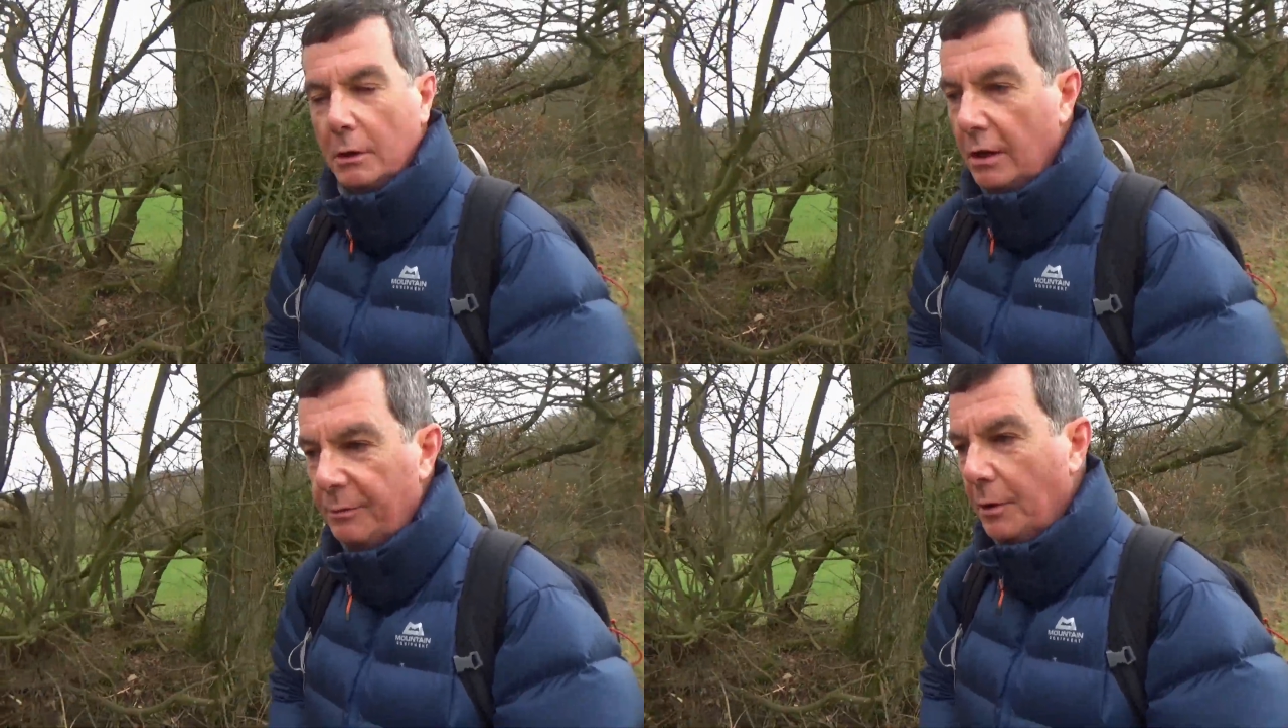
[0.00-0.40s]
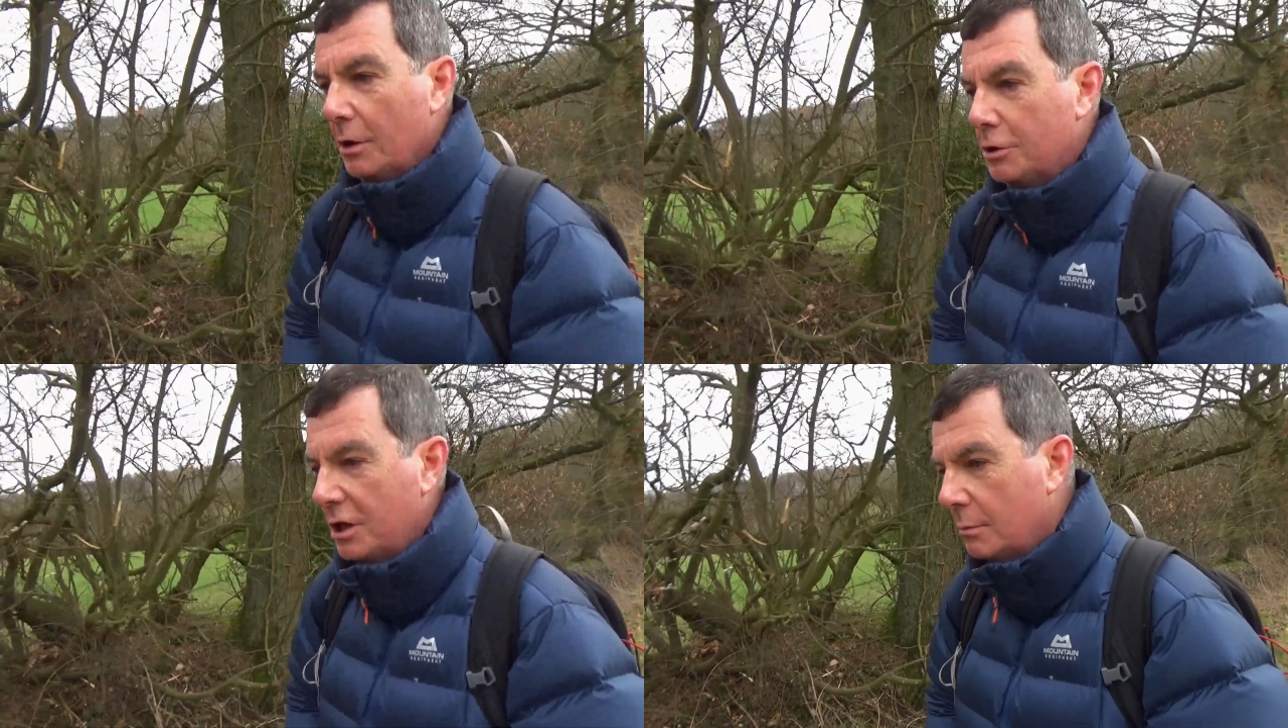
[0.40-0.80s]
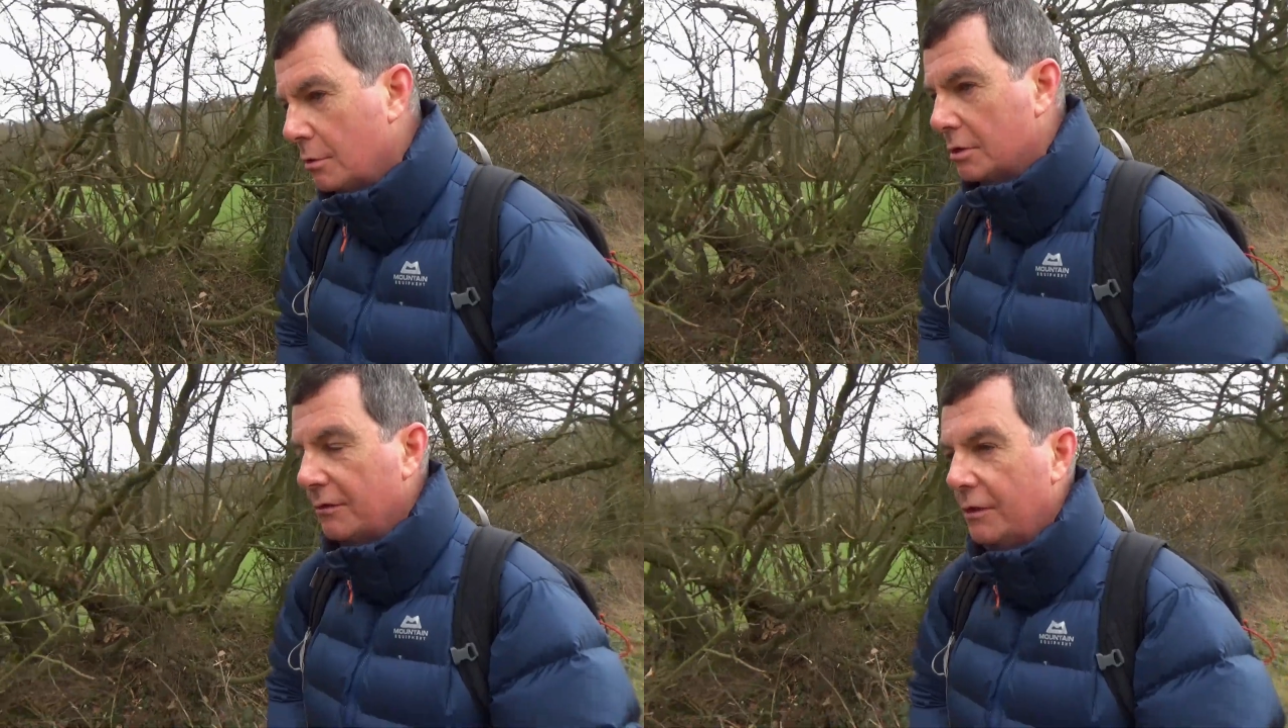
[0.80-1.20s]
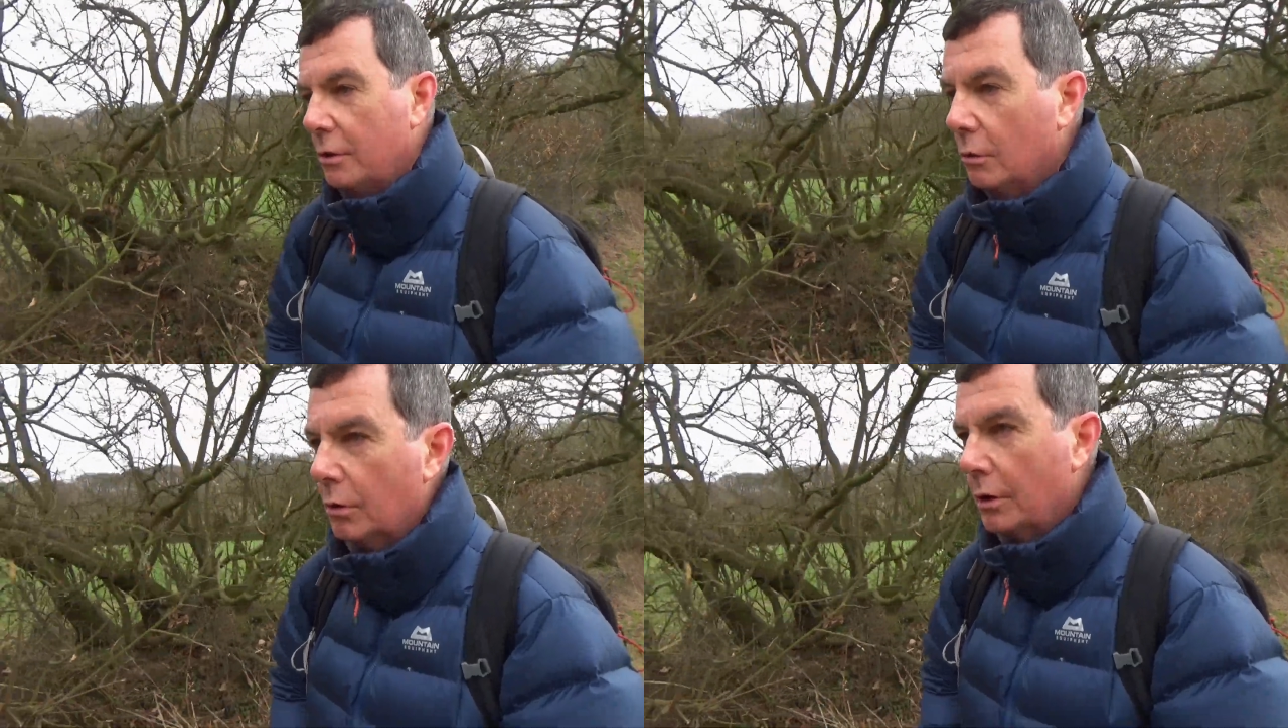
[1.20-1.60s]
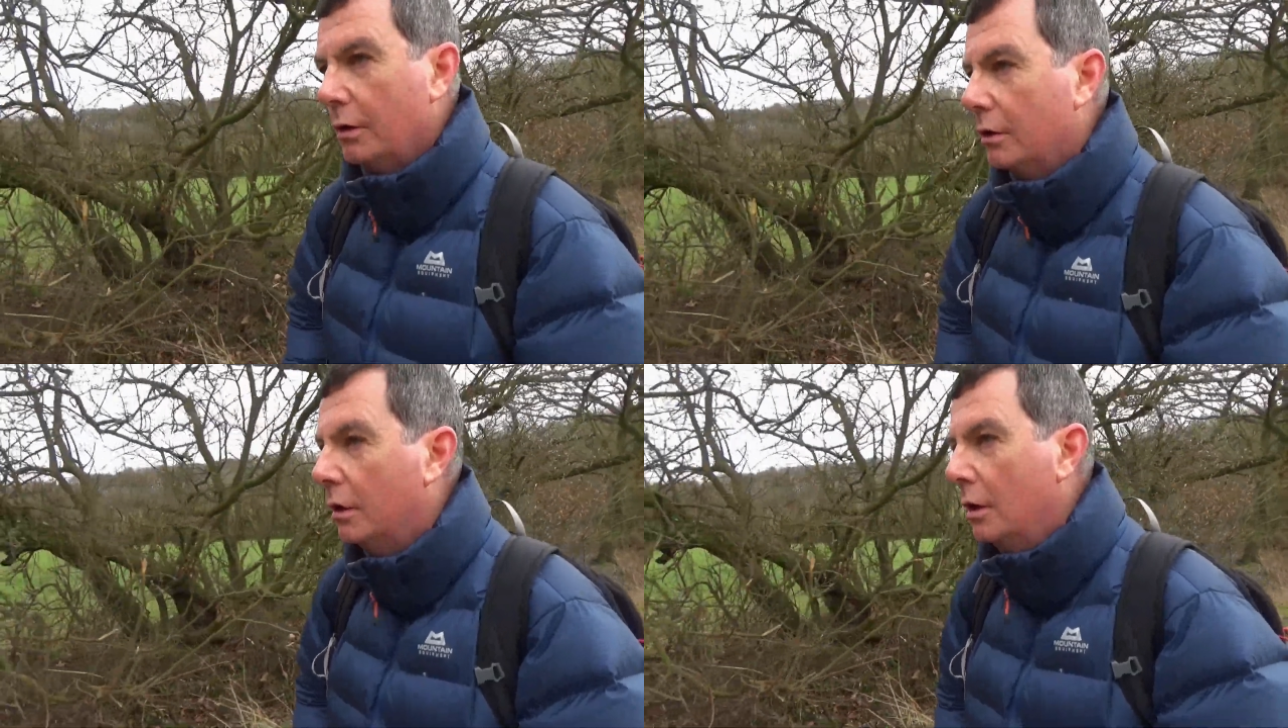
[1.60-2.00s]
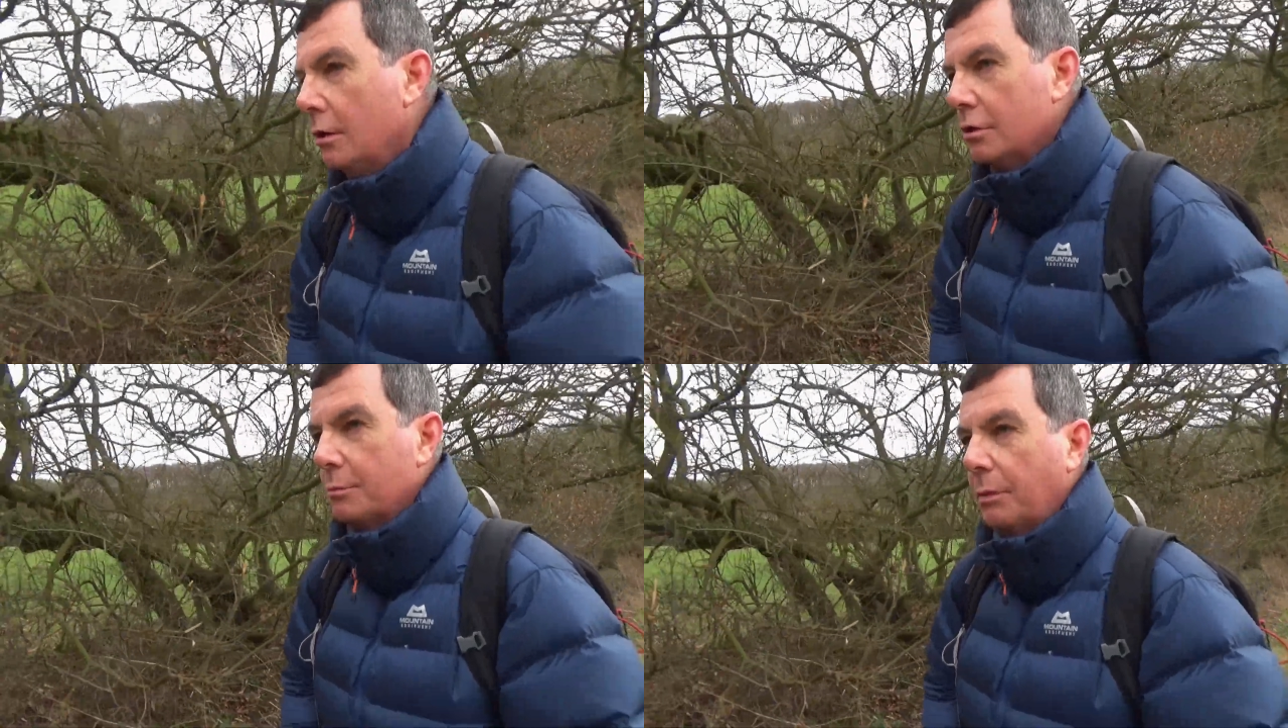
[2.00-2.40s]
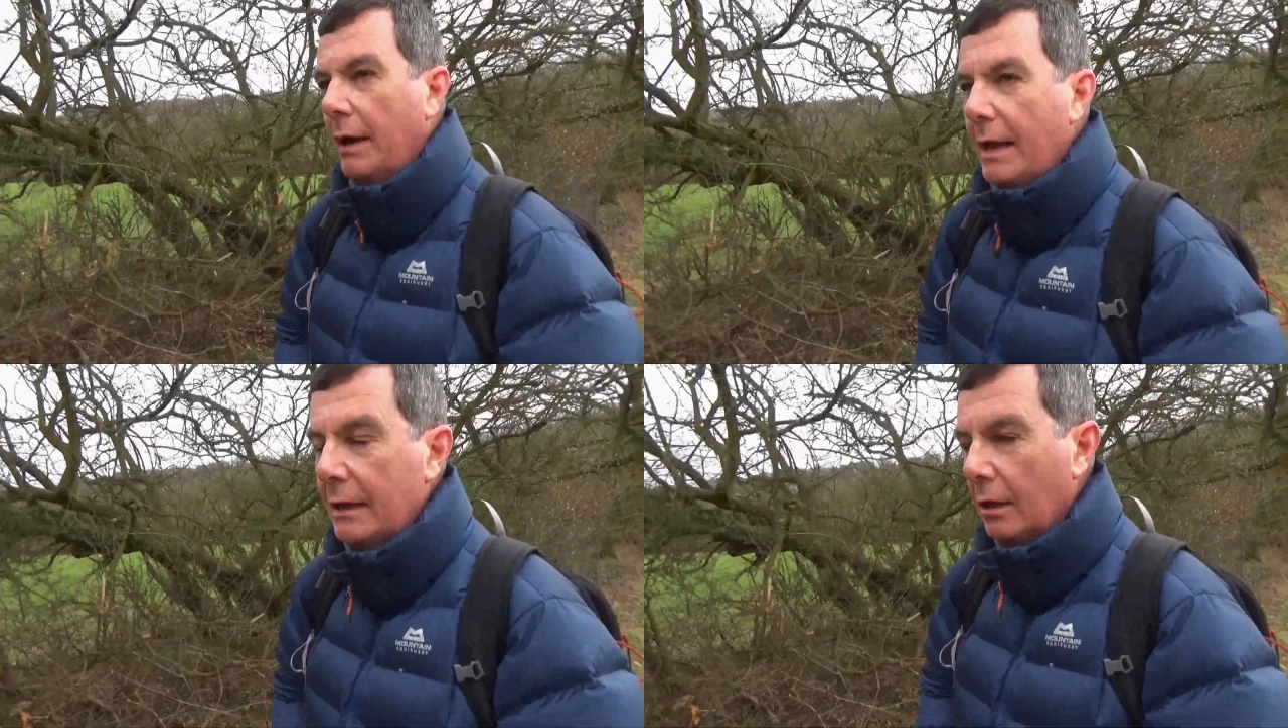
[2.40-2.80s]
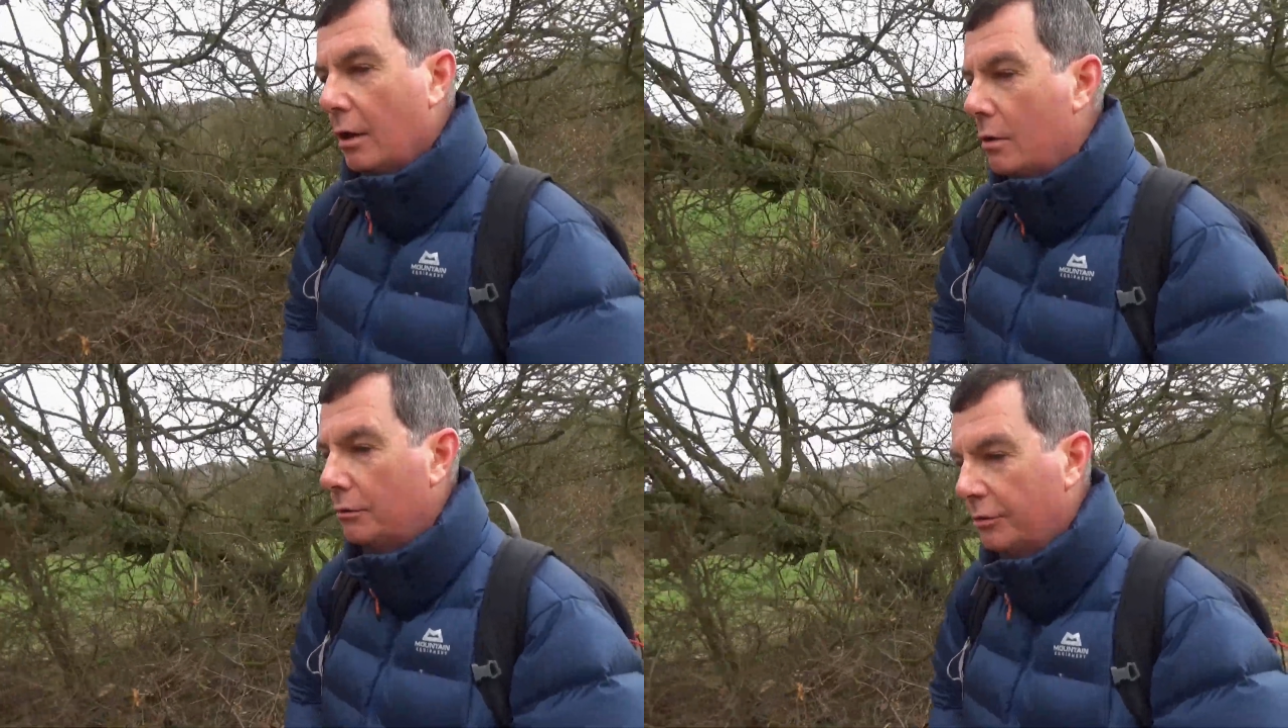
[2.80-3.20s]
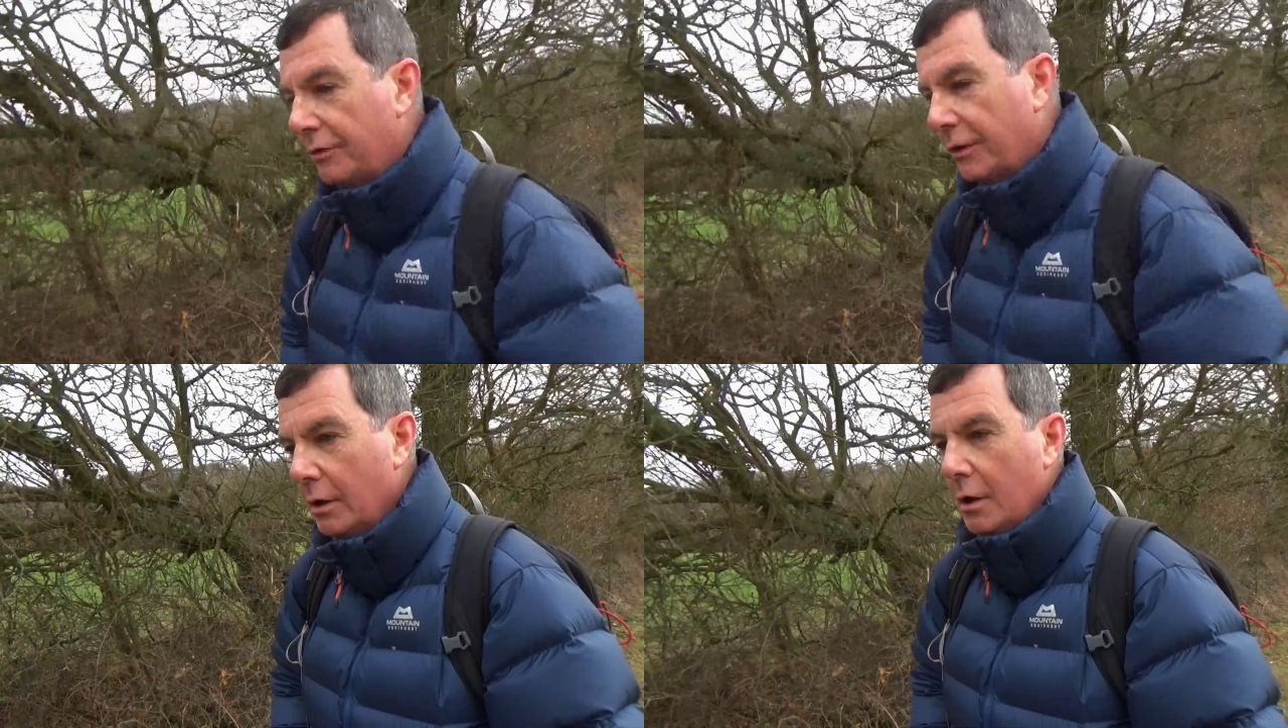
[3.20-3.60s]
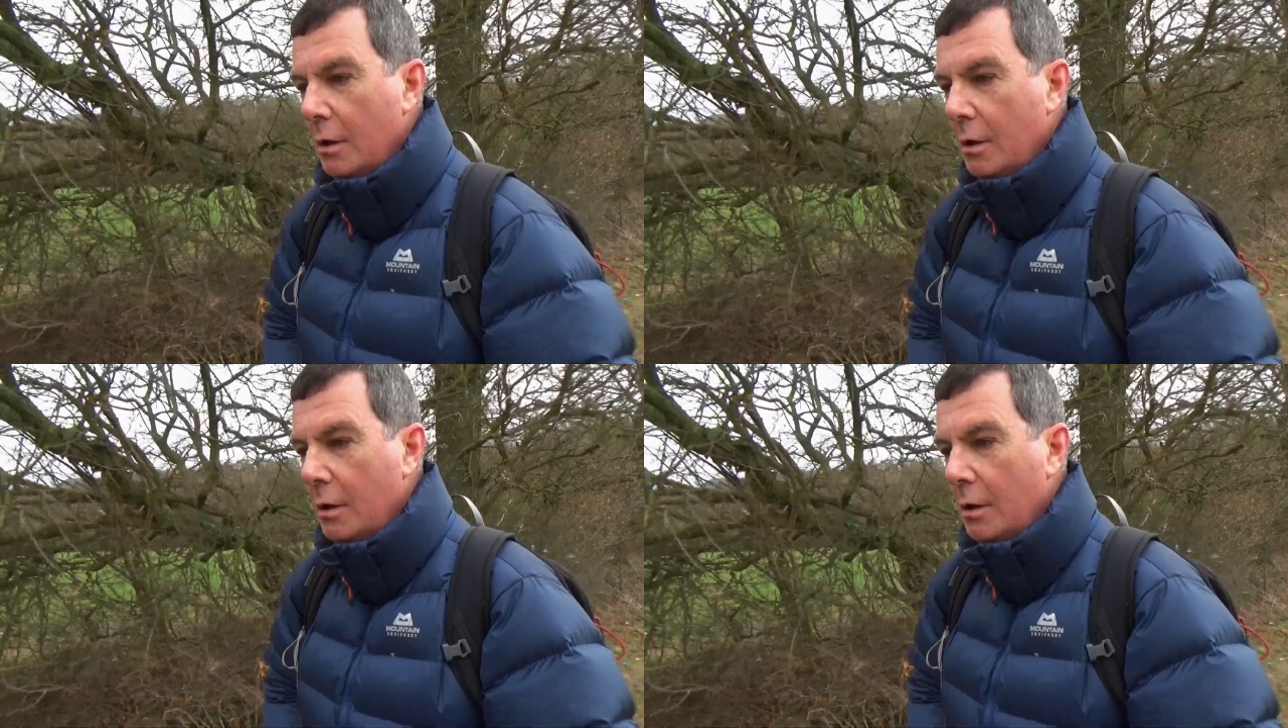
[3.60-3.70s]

I loved buying sheet music for the organ and just played loads of